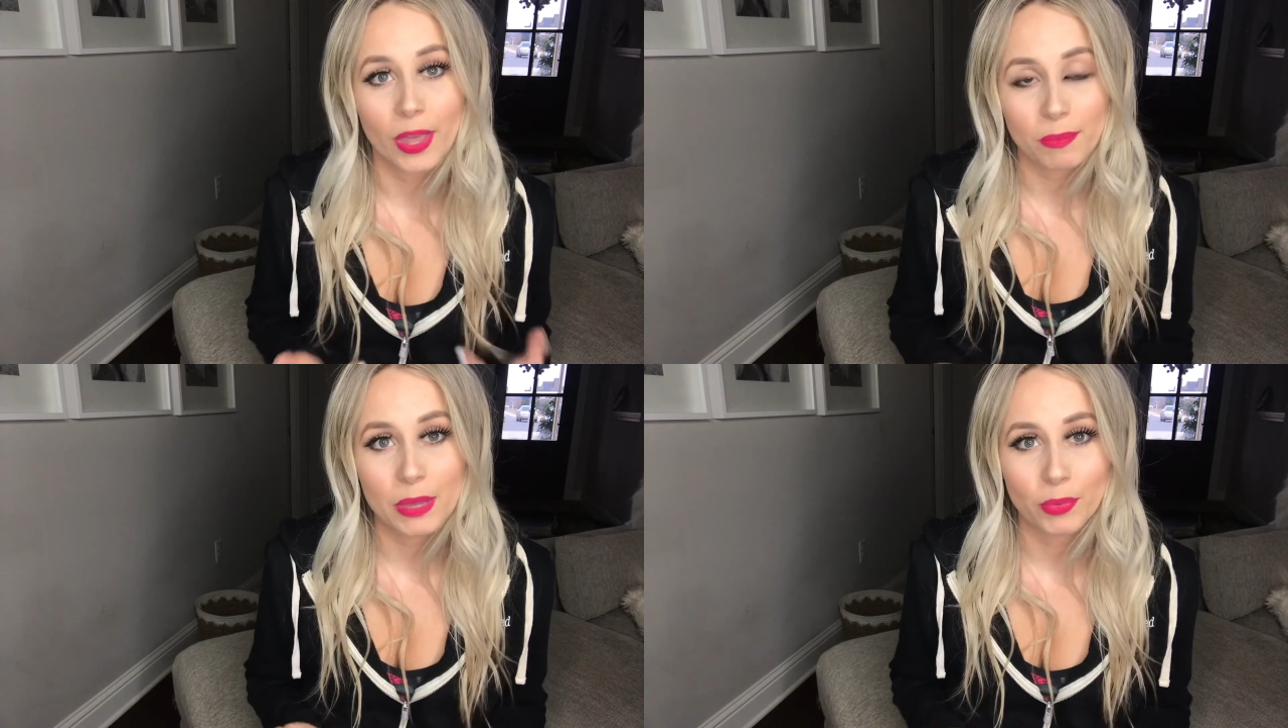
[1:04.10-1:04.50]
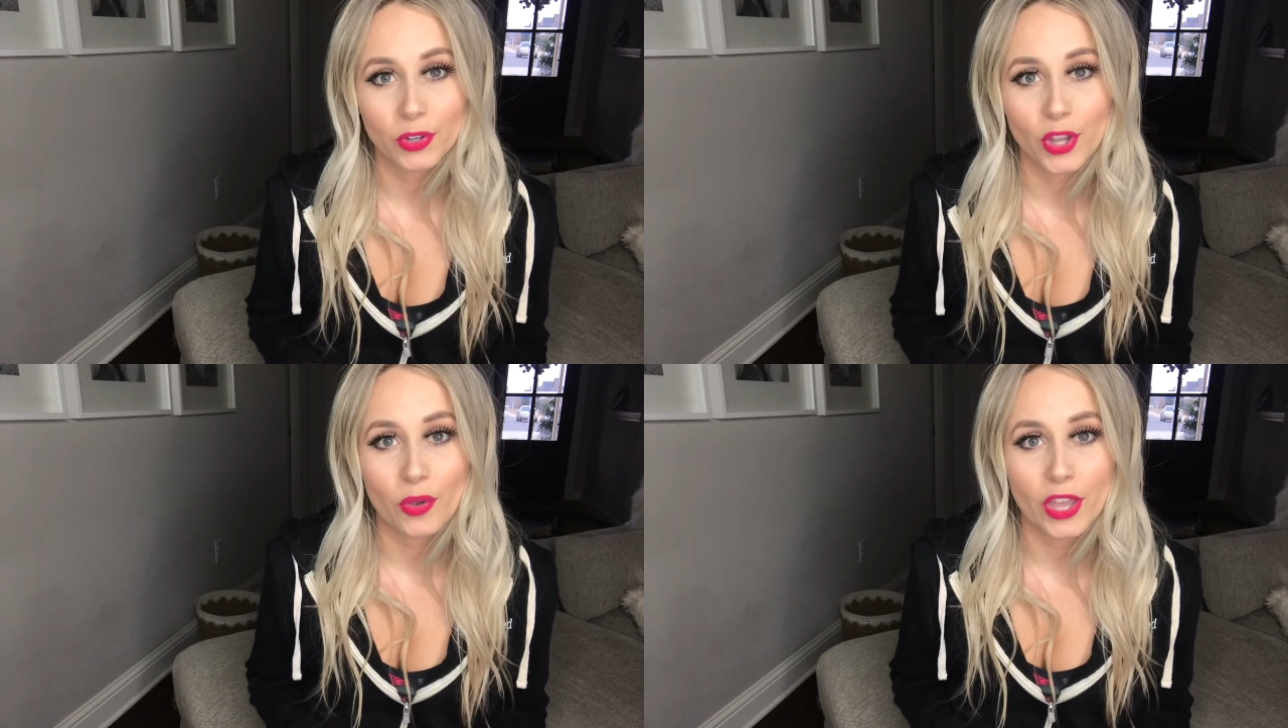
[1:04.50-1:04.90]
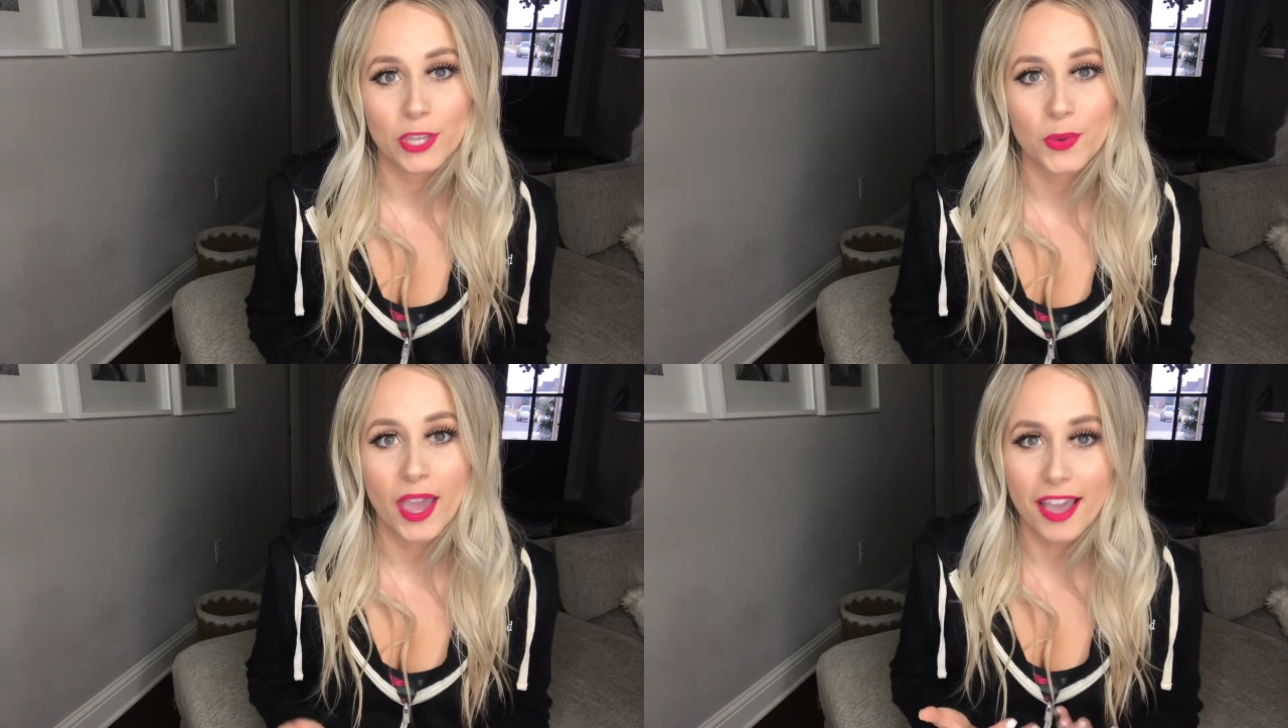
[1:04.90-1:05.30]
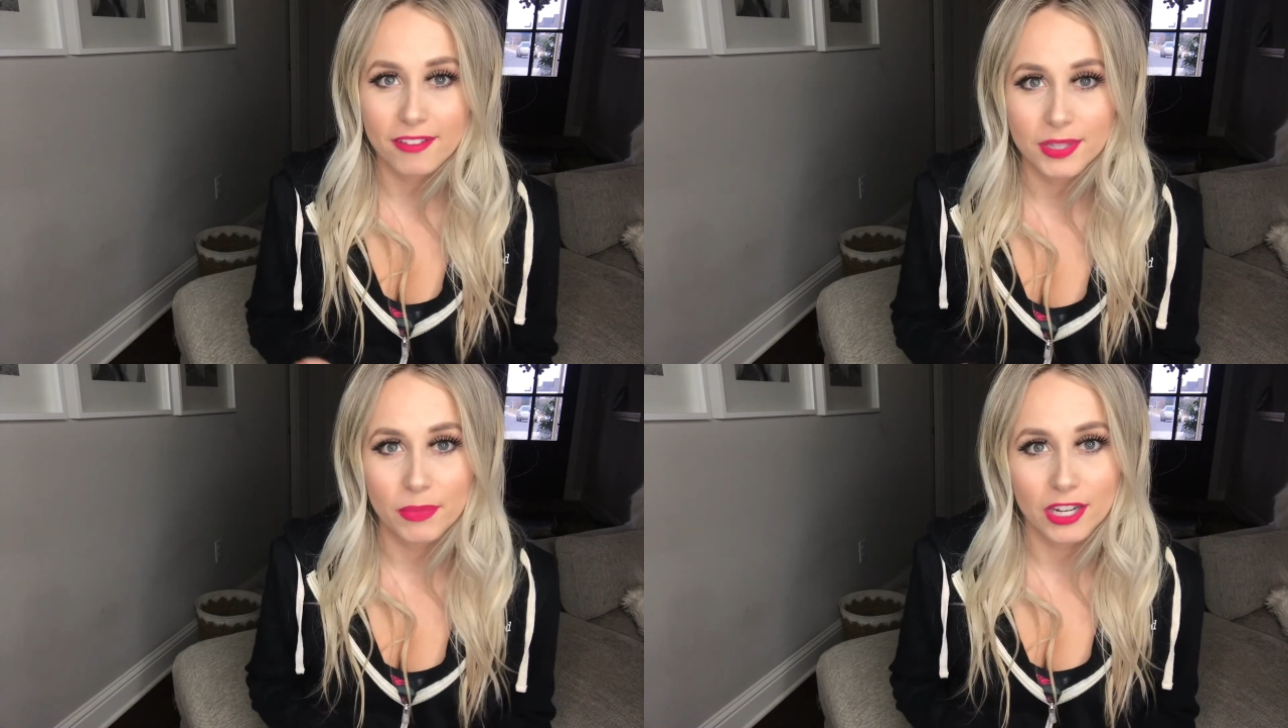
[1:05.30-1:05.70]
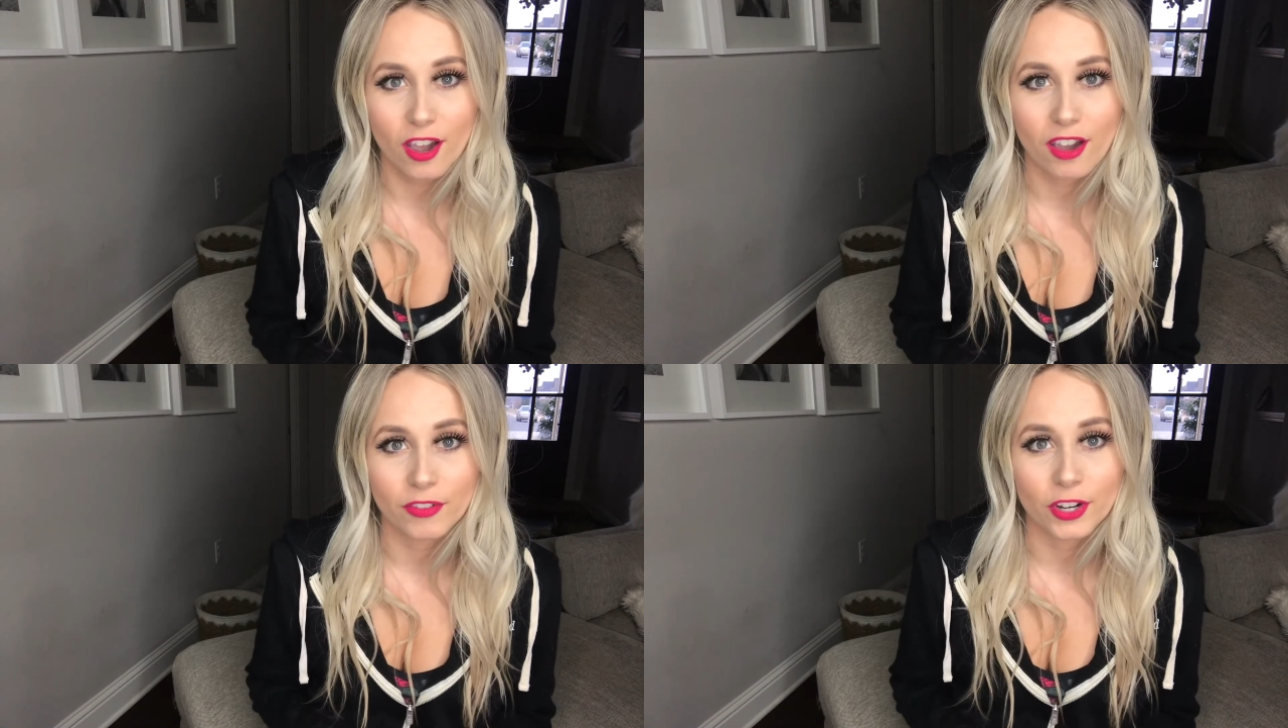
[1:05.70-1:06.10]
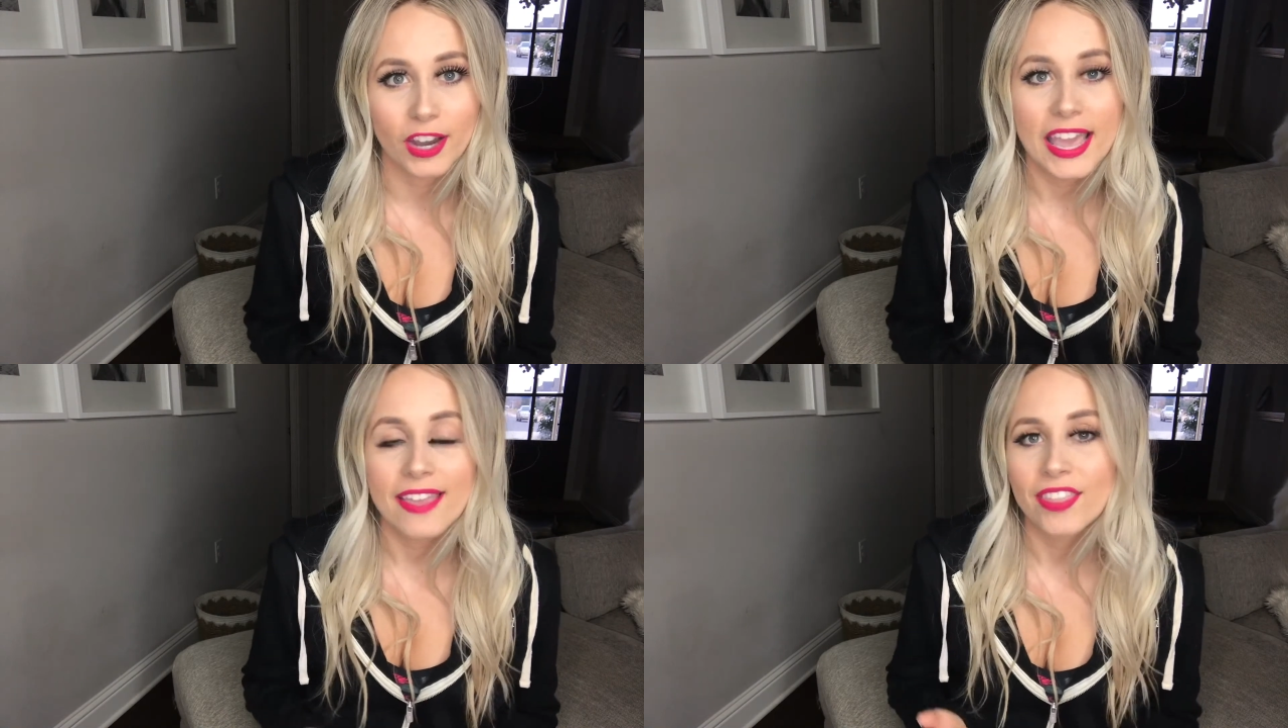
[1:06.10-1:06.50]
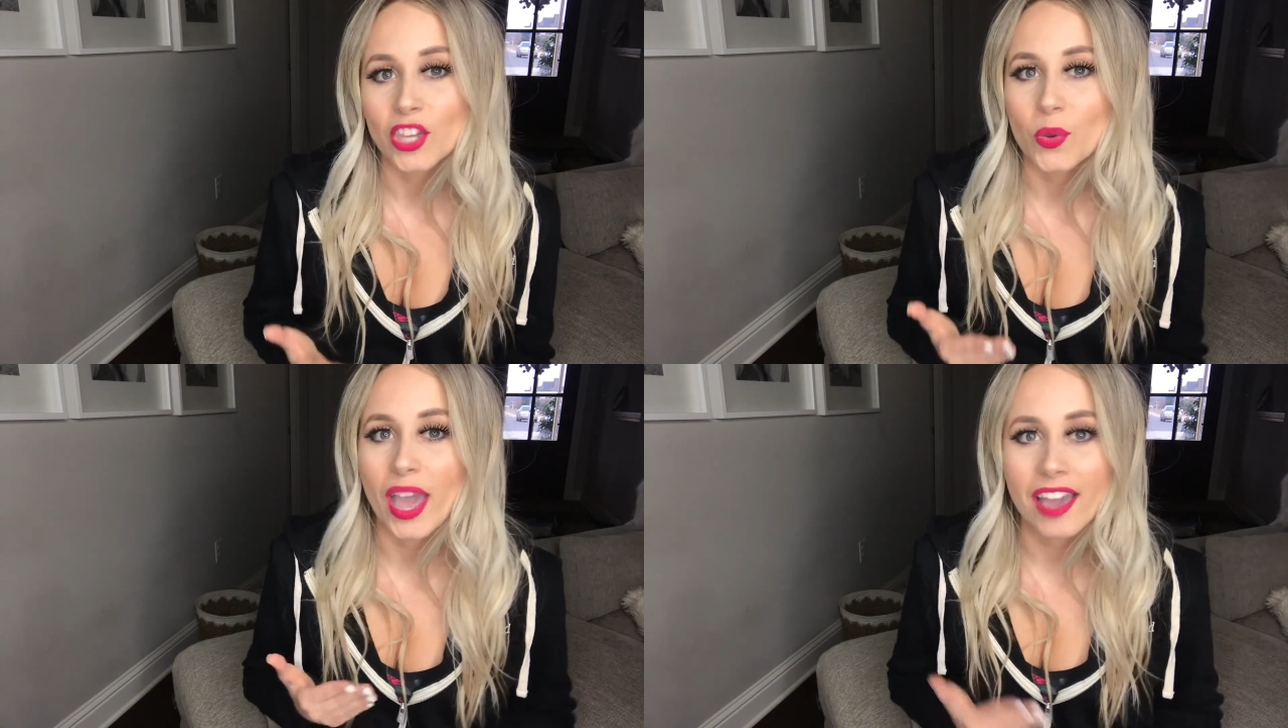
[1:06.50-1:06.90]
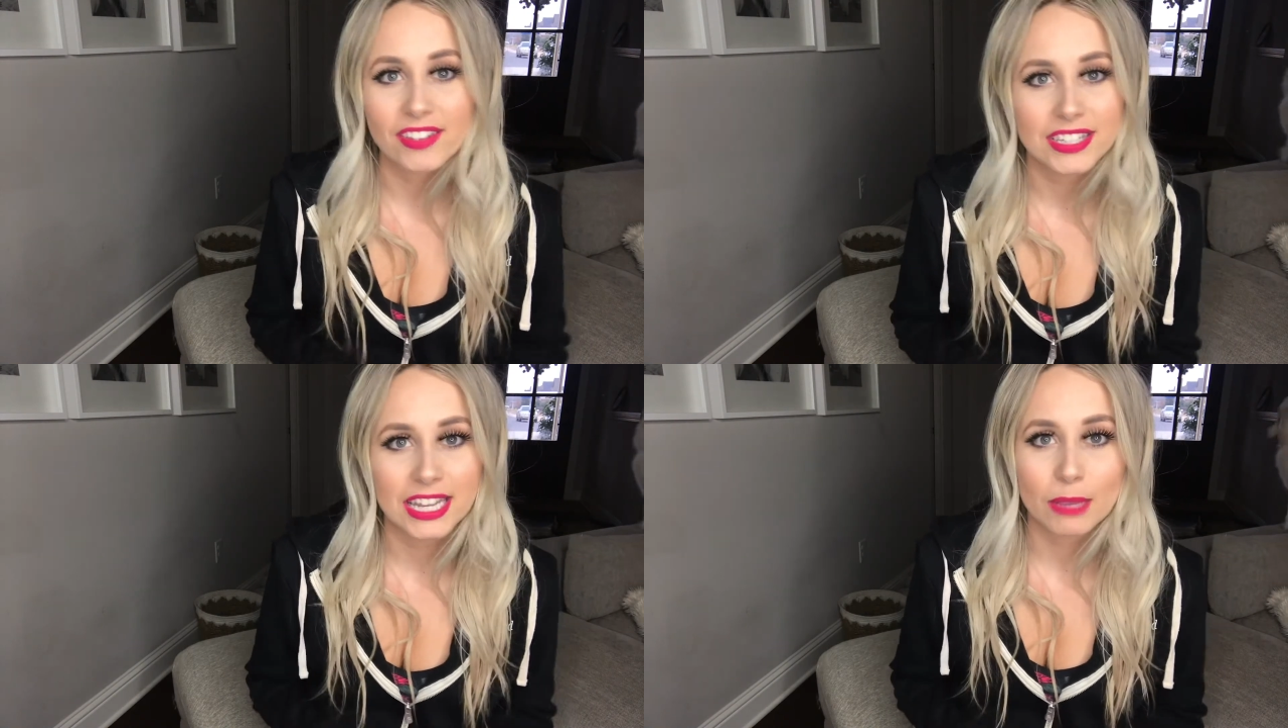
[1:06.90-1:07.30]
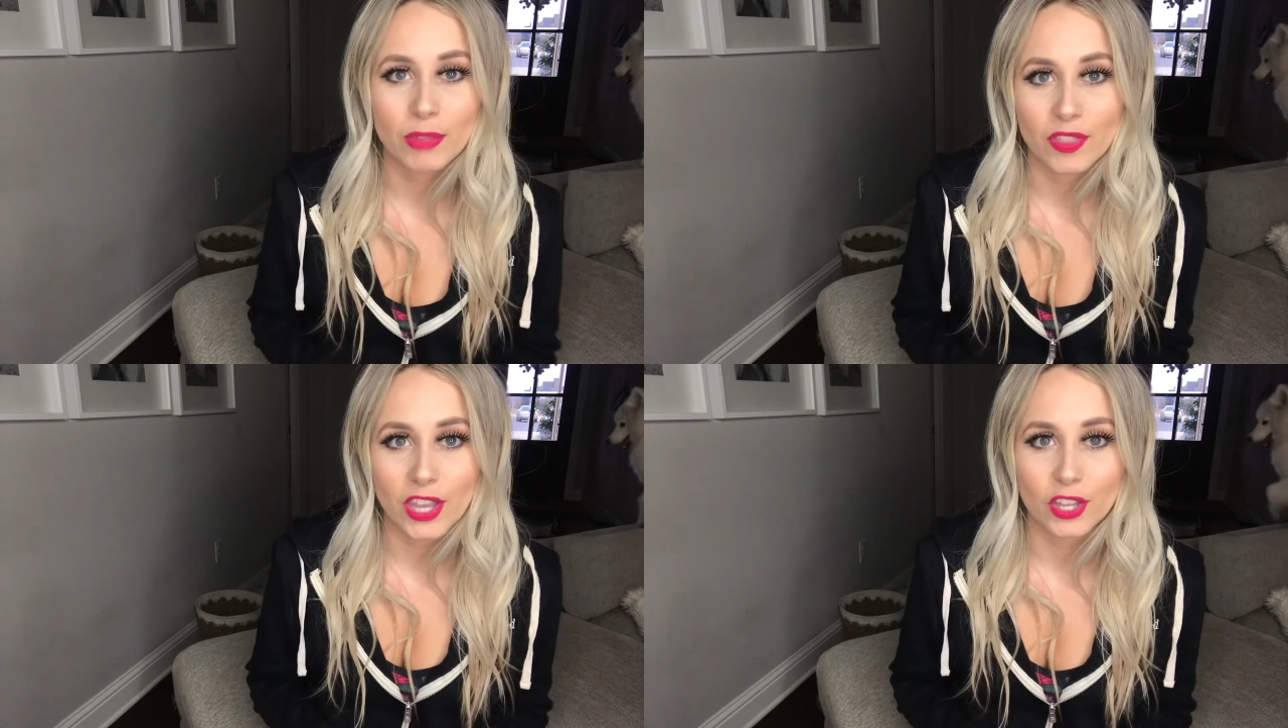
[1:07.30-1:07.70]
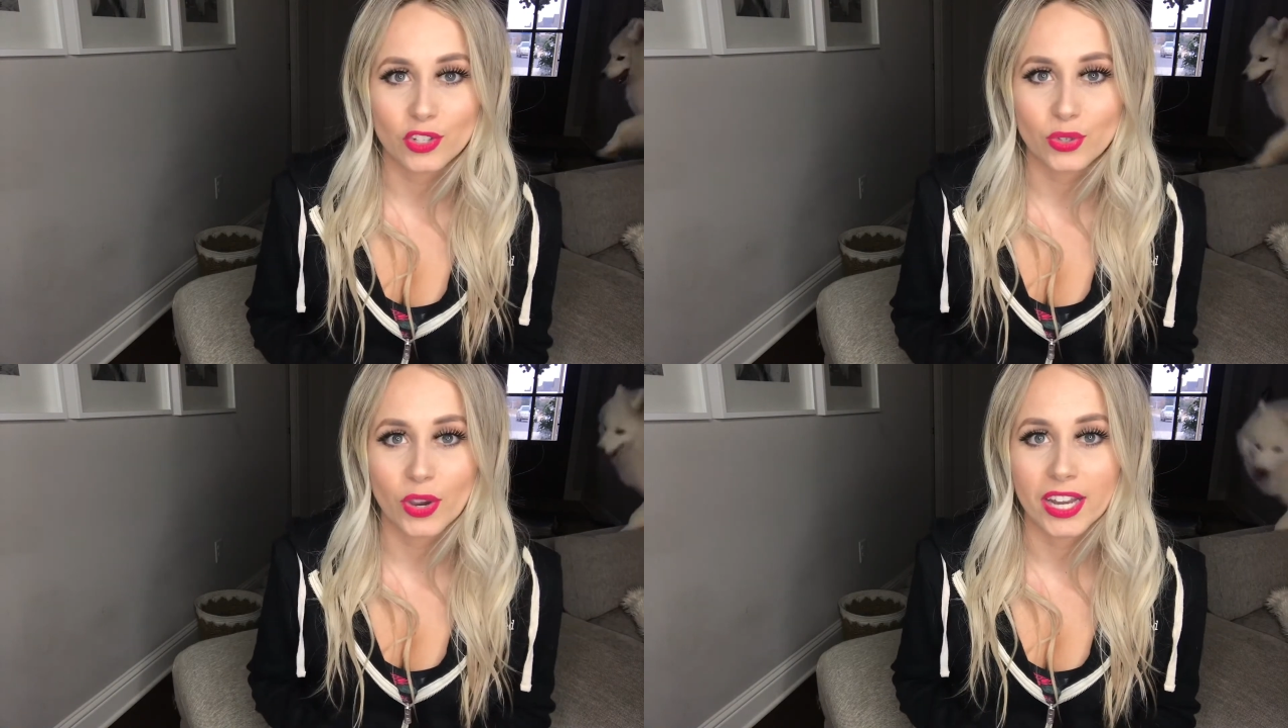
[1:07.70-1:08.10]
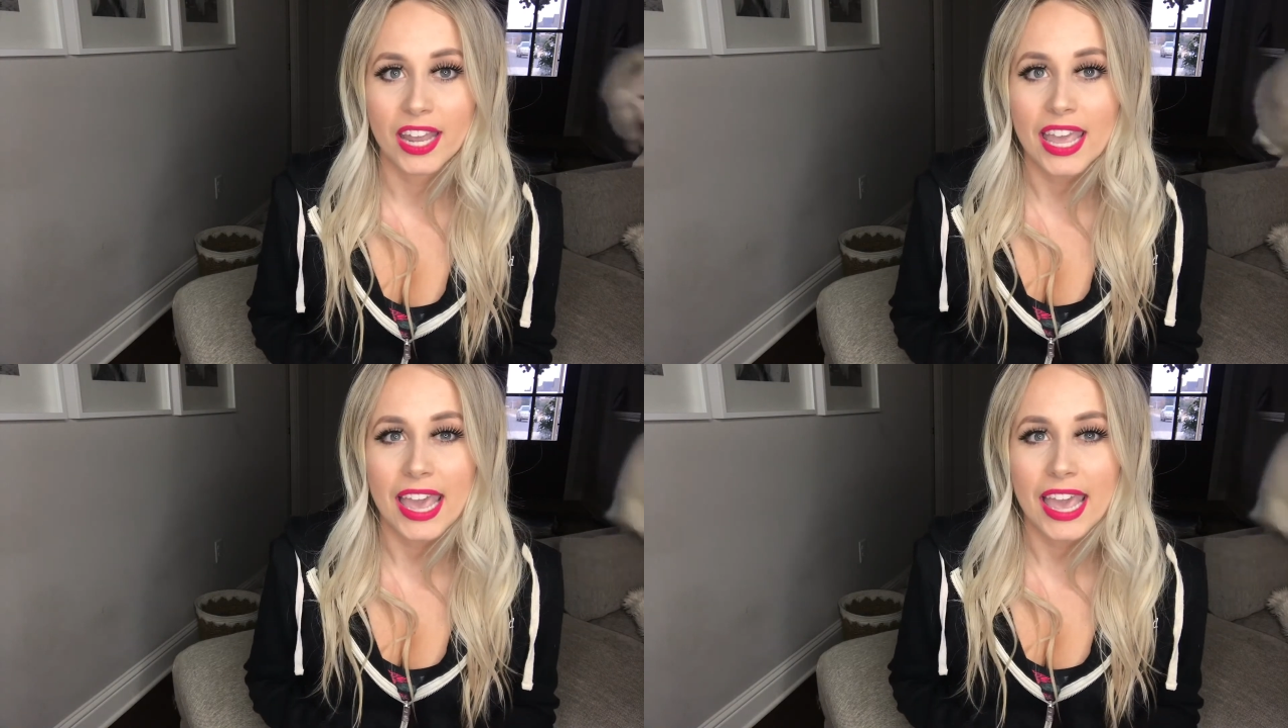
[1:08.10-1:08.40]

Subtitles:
let people know that you have something to offer, that you have a team that they can join,